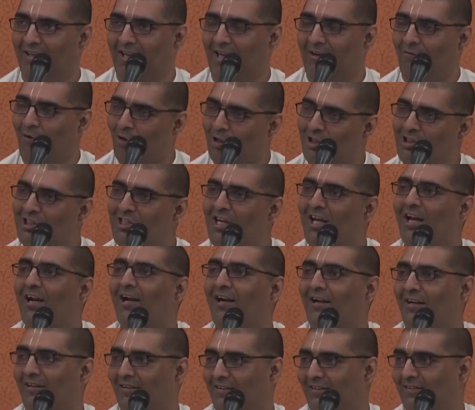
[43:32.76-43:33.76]
What is
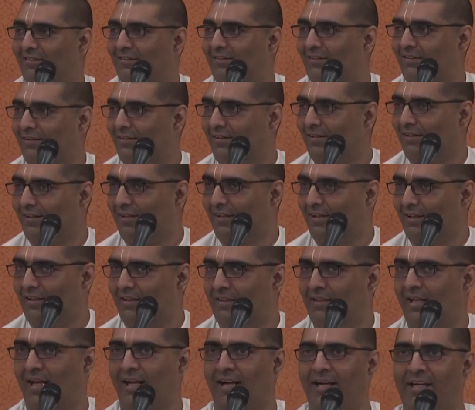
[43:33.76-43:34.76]
Narayan?
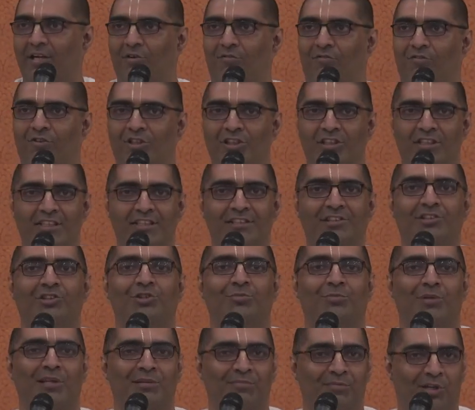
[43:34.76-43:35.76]
Narayan obviously is the
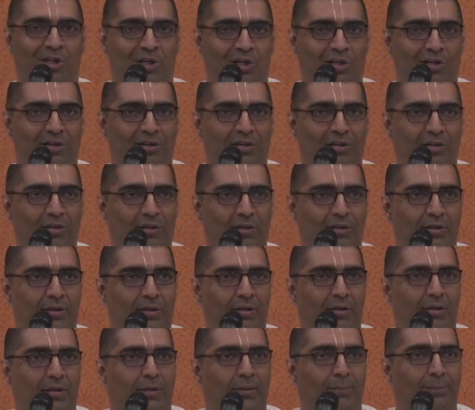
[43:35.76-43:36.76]
Supreme Lord.
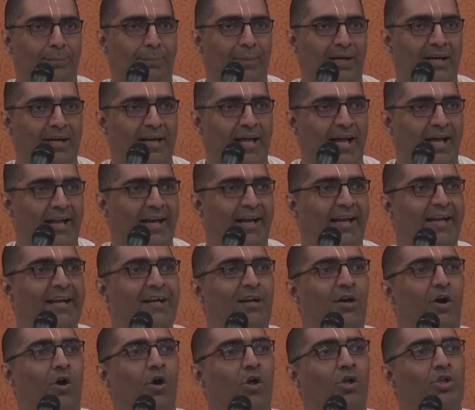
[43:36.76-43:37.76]
But Narayan
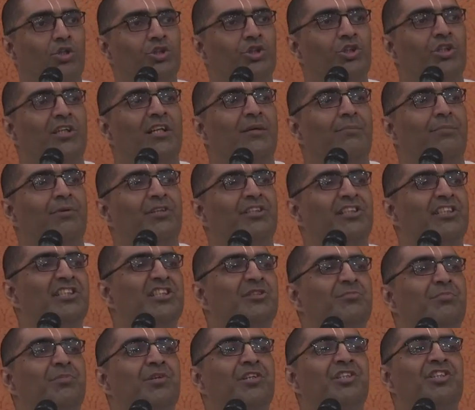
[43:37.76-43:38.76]
also
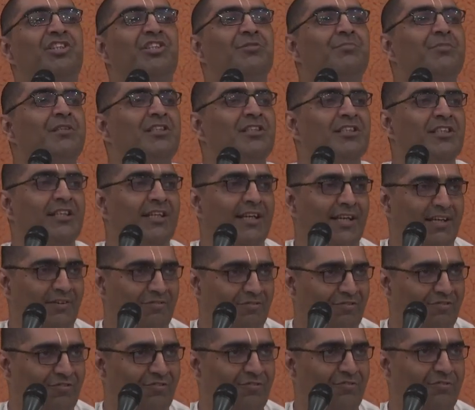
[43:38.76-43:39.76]
represents principles in
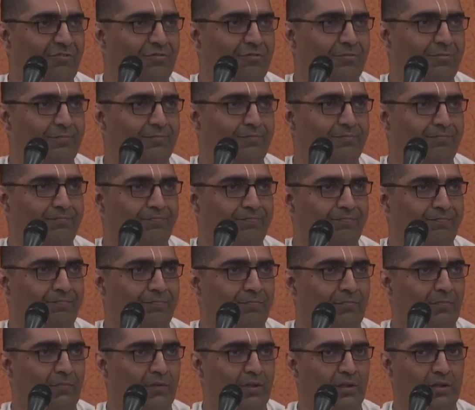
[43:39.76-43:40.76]
life.
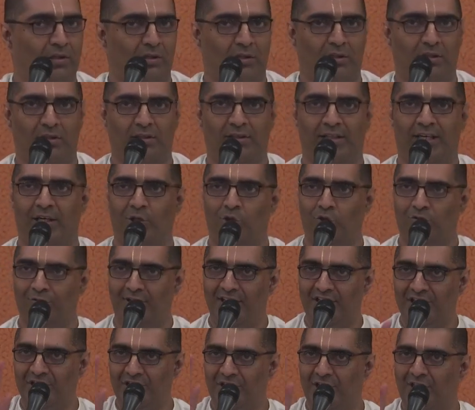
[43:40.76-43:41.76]
There are two
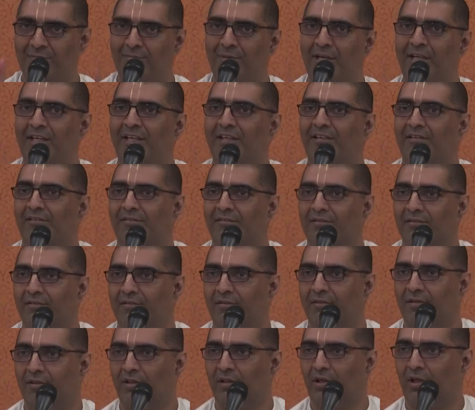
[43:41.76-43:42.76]
ways to earn money.
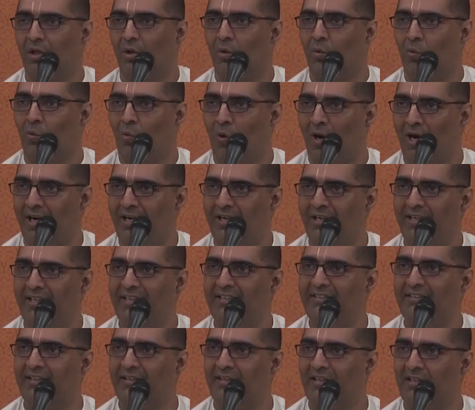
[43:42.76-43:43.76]
One
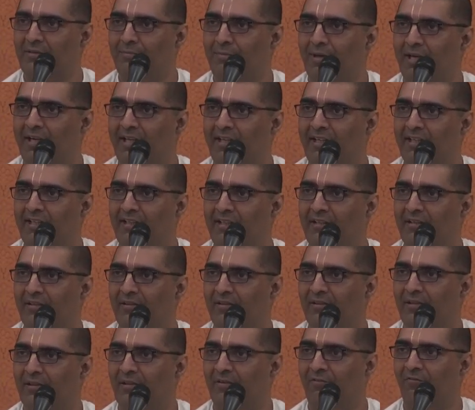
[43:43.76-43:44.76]
is earn money
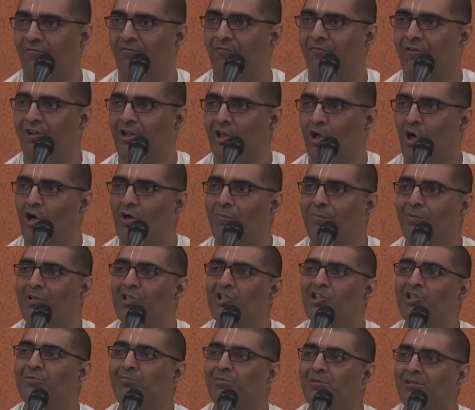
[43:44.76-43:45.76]
without
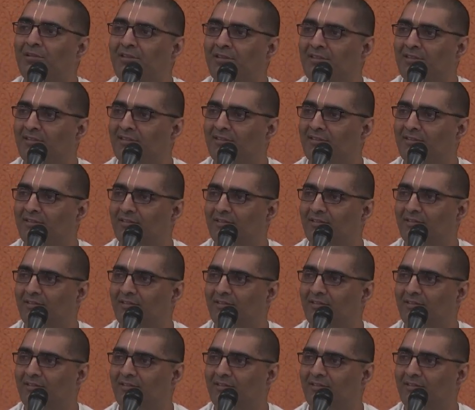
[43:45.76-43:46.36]
principles,